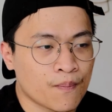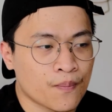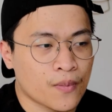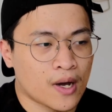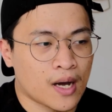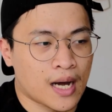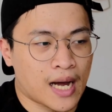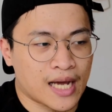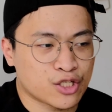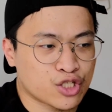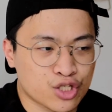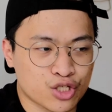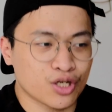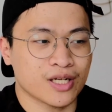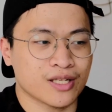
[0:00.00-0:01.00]
I
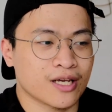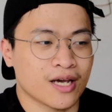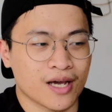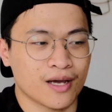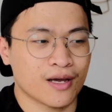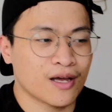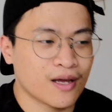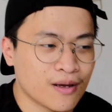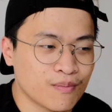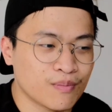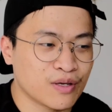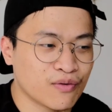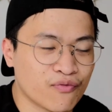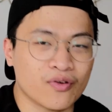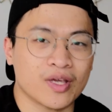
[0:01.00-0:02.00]
should
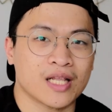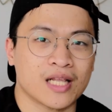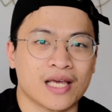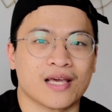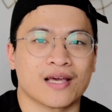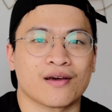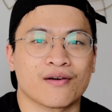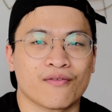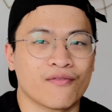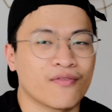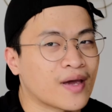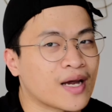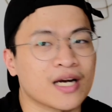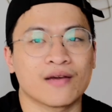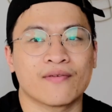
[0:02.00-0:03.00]
be feeling
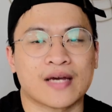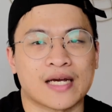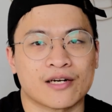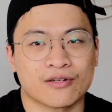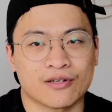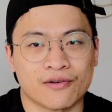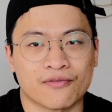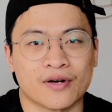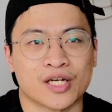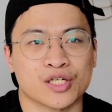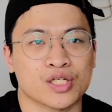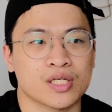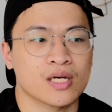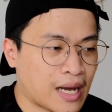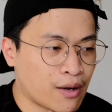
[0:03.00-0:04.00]
very, very
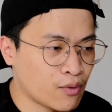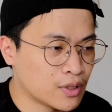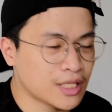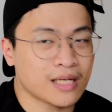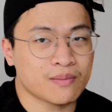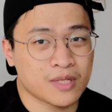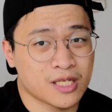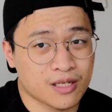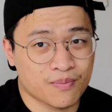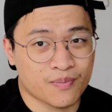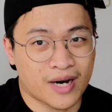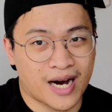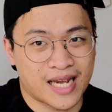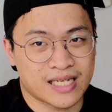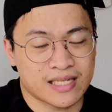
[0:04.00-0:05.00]
refreshed. I will not be
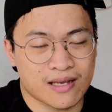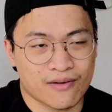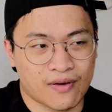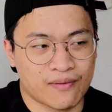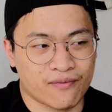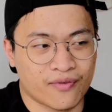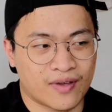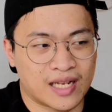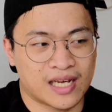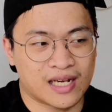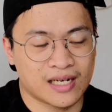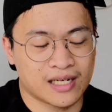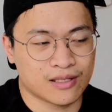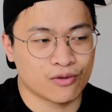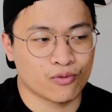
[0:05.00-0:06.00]
surprised if I'm feeling
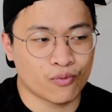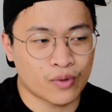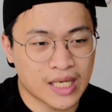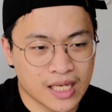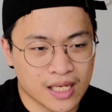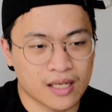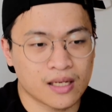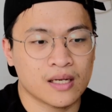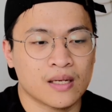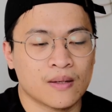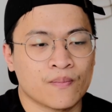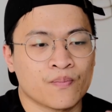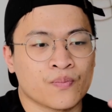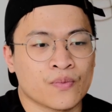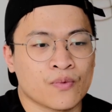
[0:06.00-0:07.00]
a little weak.
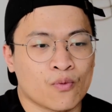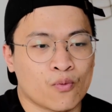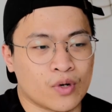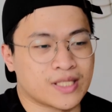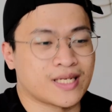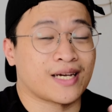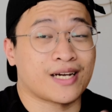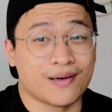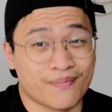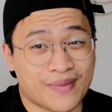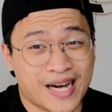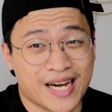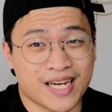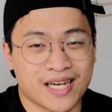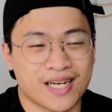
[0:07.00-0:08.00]
Once I come
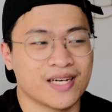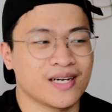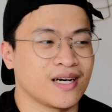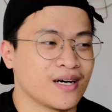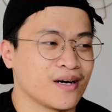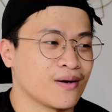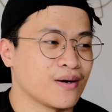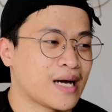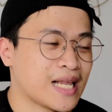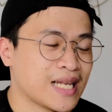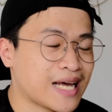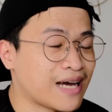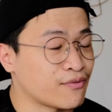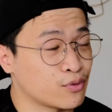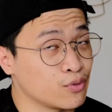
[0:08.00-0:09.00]
back, I'll
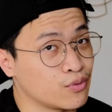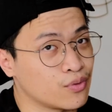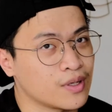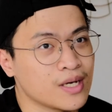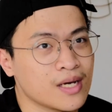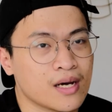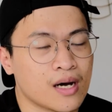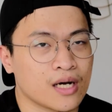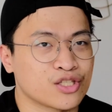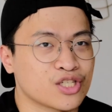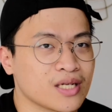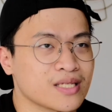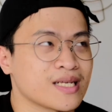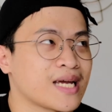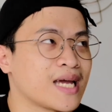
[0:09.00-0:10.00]
have to
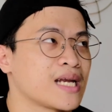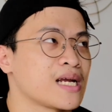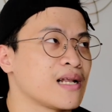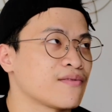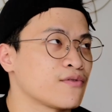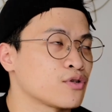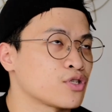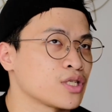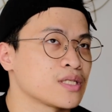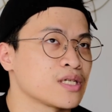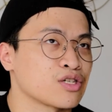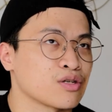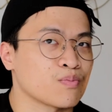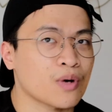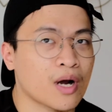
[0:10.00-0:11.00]
adjust again, I'll have to
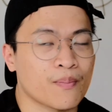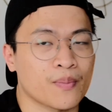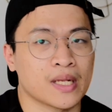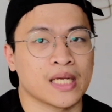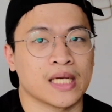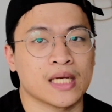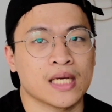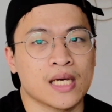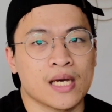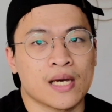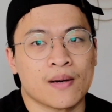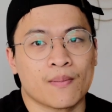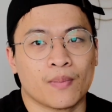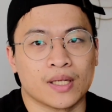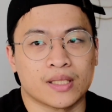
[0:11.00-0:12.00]
transition properly,
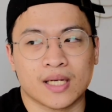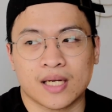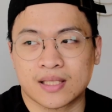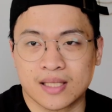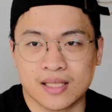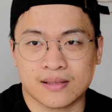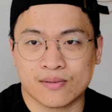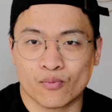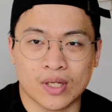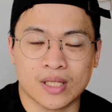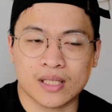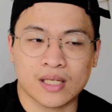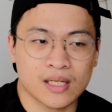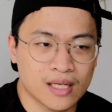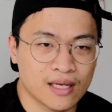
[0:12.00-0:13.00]
but this
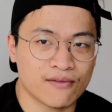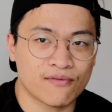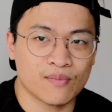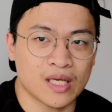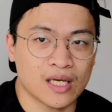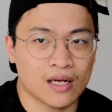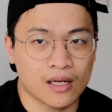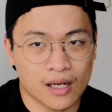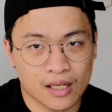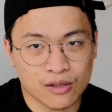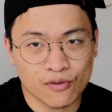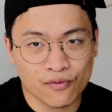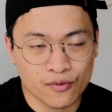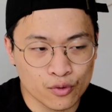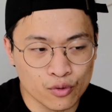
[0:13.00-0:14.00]
will give me a lot
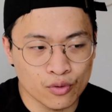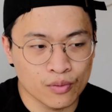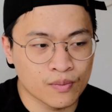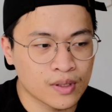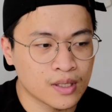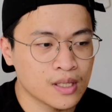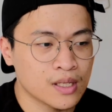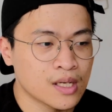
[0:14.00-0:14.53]
of room